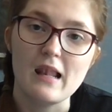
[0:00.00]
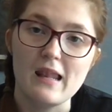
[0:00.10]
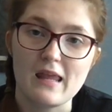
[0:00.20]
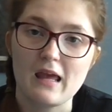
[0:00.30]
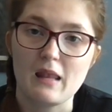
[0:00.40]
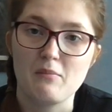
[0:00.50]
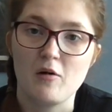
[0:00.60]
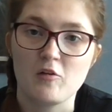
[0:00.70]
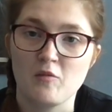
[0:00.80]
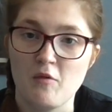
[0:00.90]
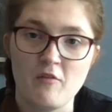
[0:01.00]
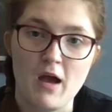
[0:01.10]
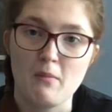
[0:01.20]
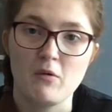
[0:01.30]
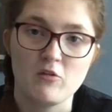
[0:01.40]
link at the bottom of
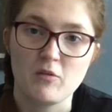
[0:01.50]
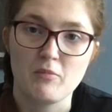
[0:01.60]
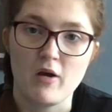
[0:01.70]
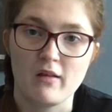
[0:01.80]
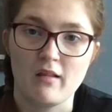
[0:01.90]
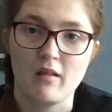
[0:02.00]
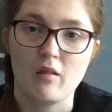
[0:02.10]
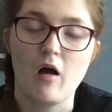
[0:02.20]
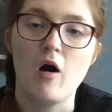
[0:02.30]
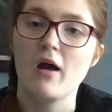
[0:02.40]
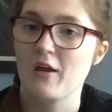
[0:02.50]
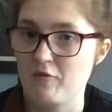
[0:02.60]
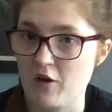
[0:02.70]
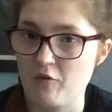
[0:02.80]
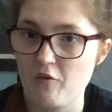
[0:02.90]
how much the prices are if
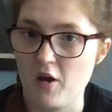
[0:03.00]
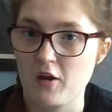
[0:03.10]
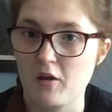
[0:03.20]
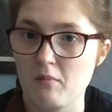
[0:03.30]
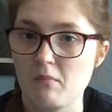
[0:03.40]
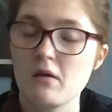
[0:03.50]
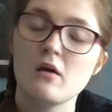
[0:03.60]
I could find them